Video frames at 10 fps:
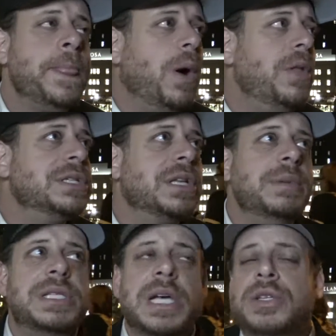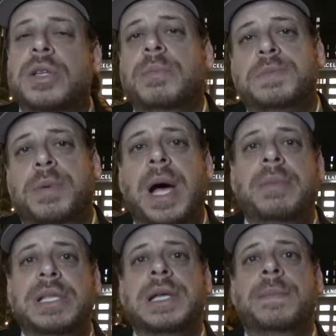All this is gonna be essential, and most
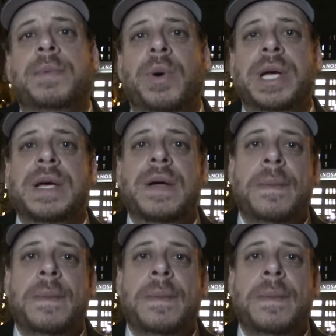probably at some point,